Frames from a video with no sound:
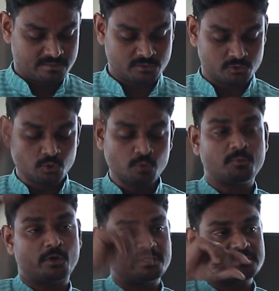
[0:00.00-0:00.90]
So 2
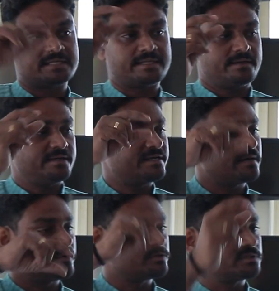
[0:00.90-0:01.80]
pointers are there,
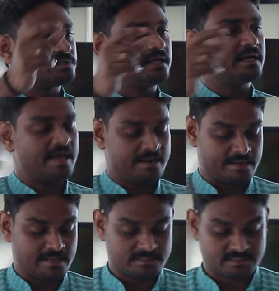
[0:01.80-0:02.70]
data processing and
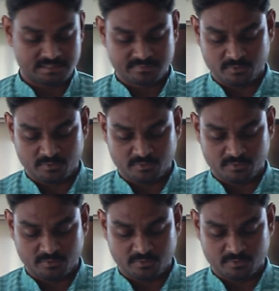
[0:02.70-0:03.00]
analysis.